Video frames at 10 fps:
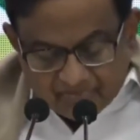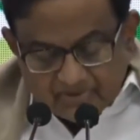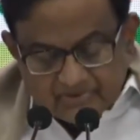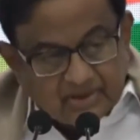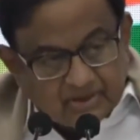
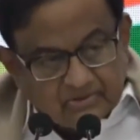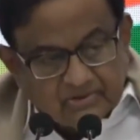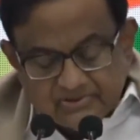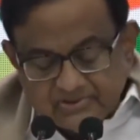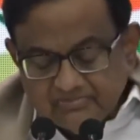
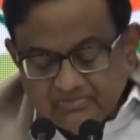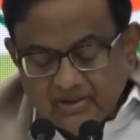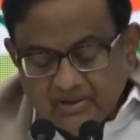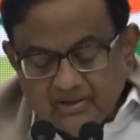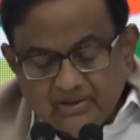secularism,
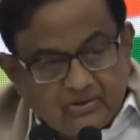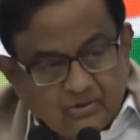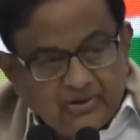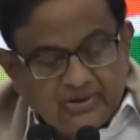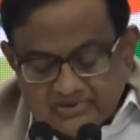
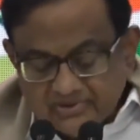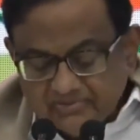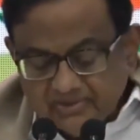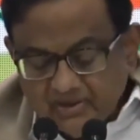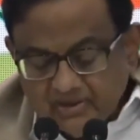humanism,
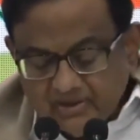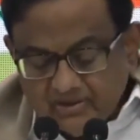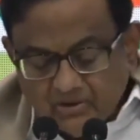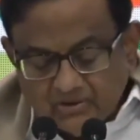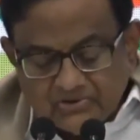and
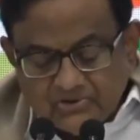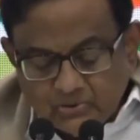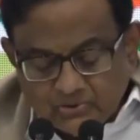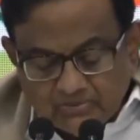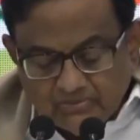
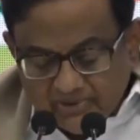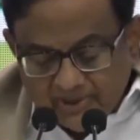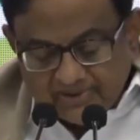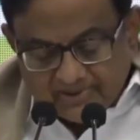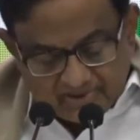constitutional
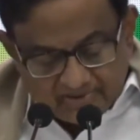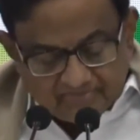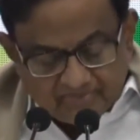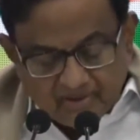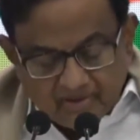morality.
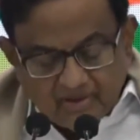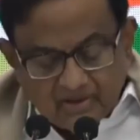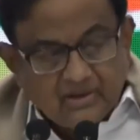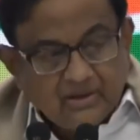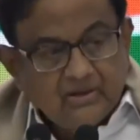
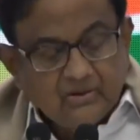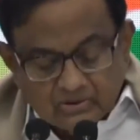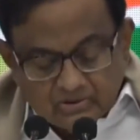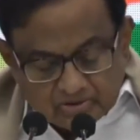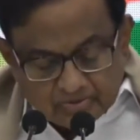In
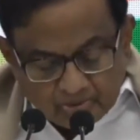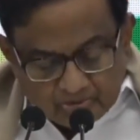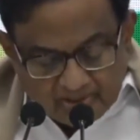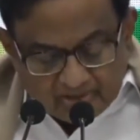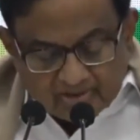order to
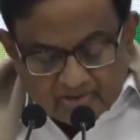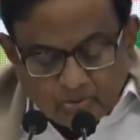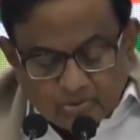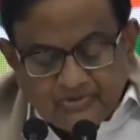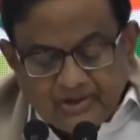protect
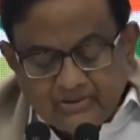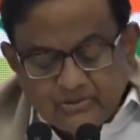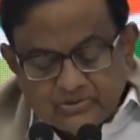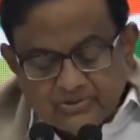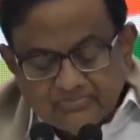those
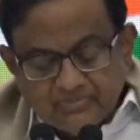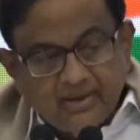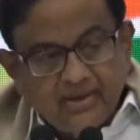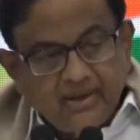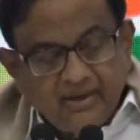values,
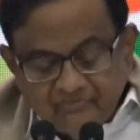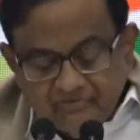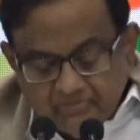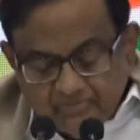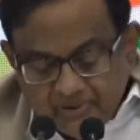
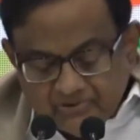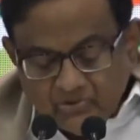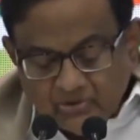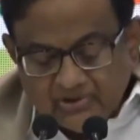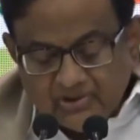every
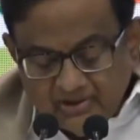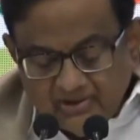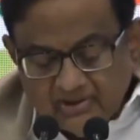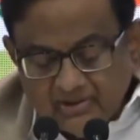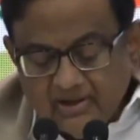patriotic
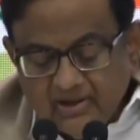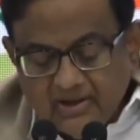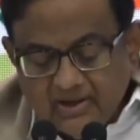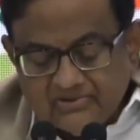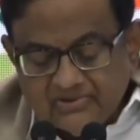Indian
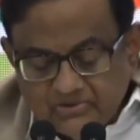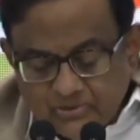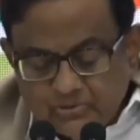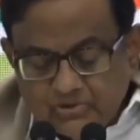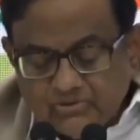has a
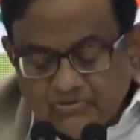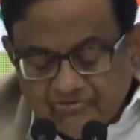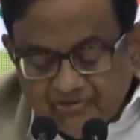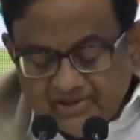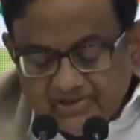duty to
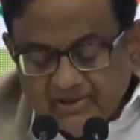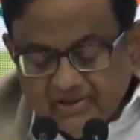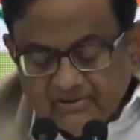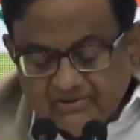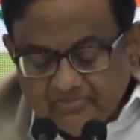fight
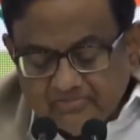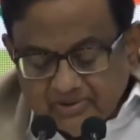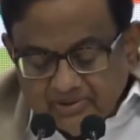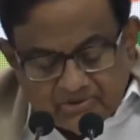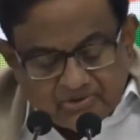the
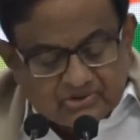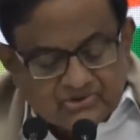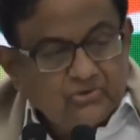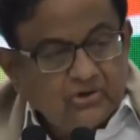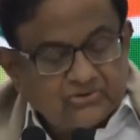pernicious
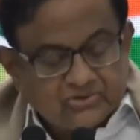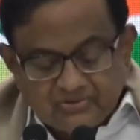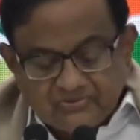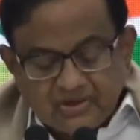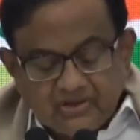doctrine of
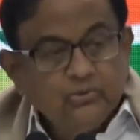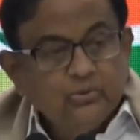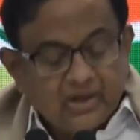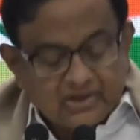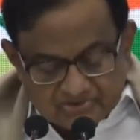Hindu
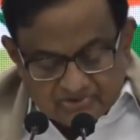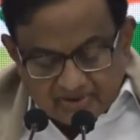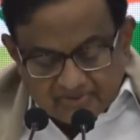Rashtra.